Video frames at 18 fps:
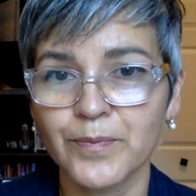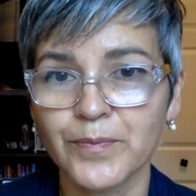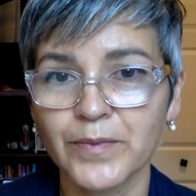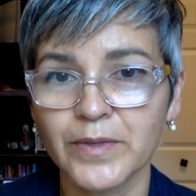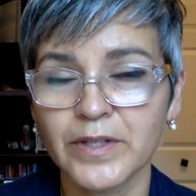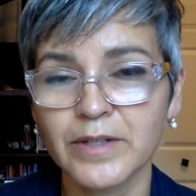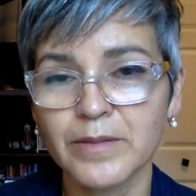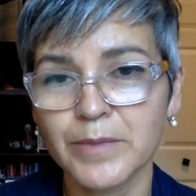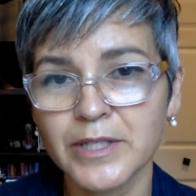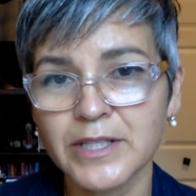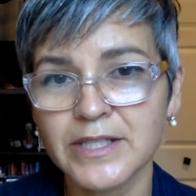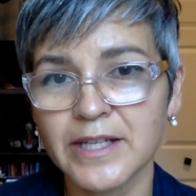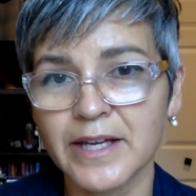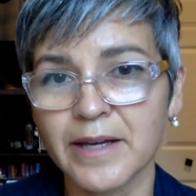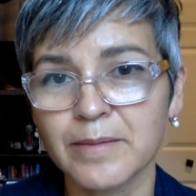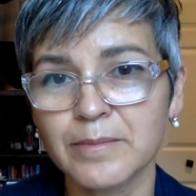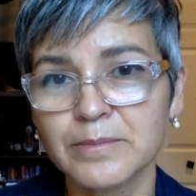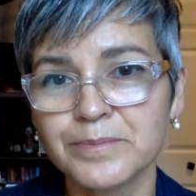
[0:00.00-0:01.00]
And in the
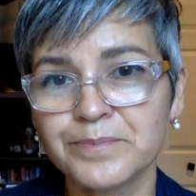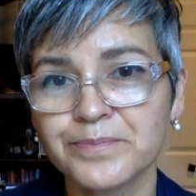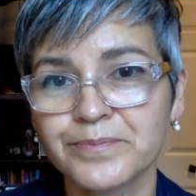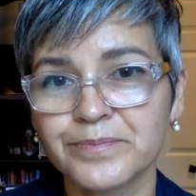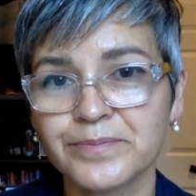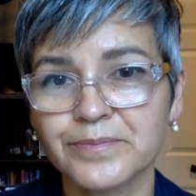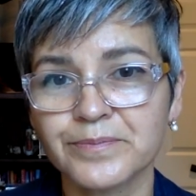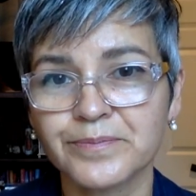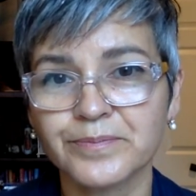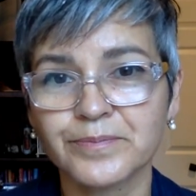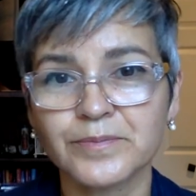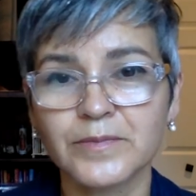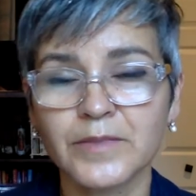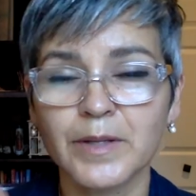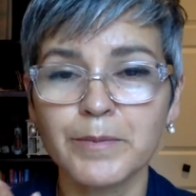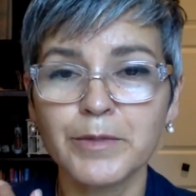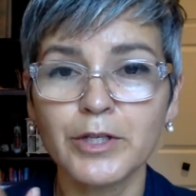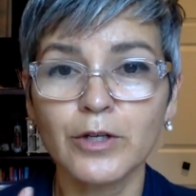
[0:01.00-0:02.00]
meantime,
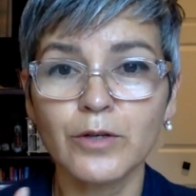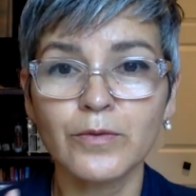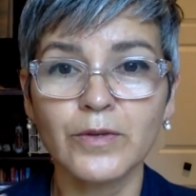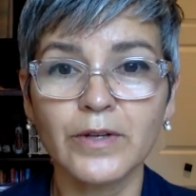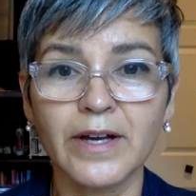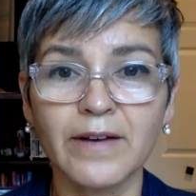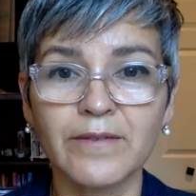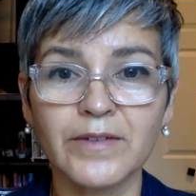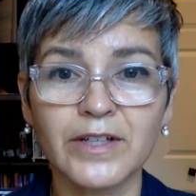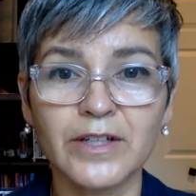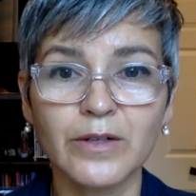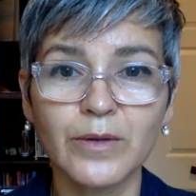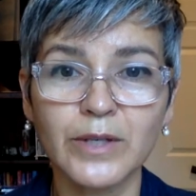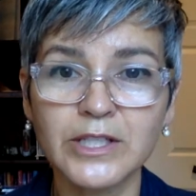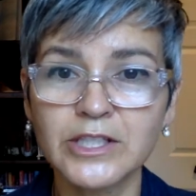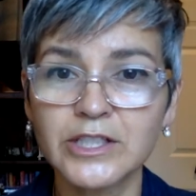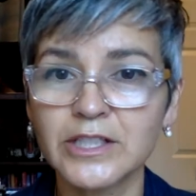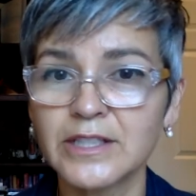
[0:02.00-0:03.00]
let me know if you have any
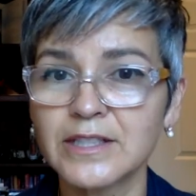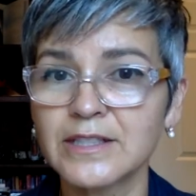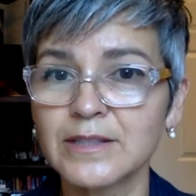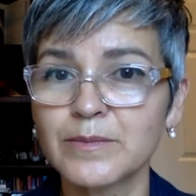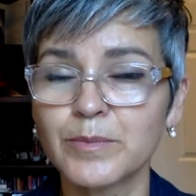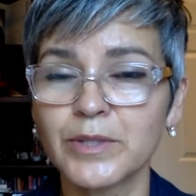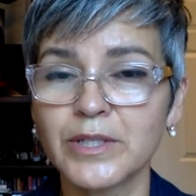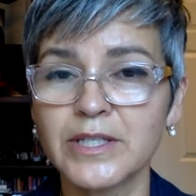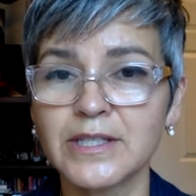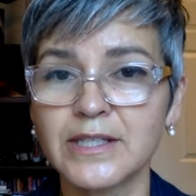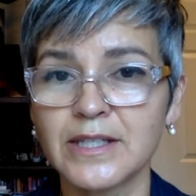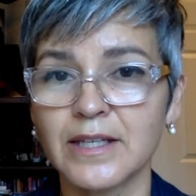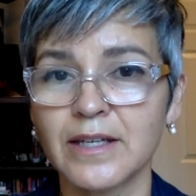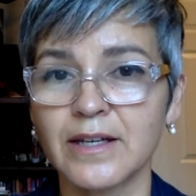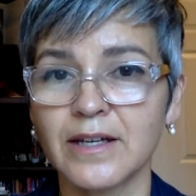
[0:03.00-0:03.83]
questions. Please,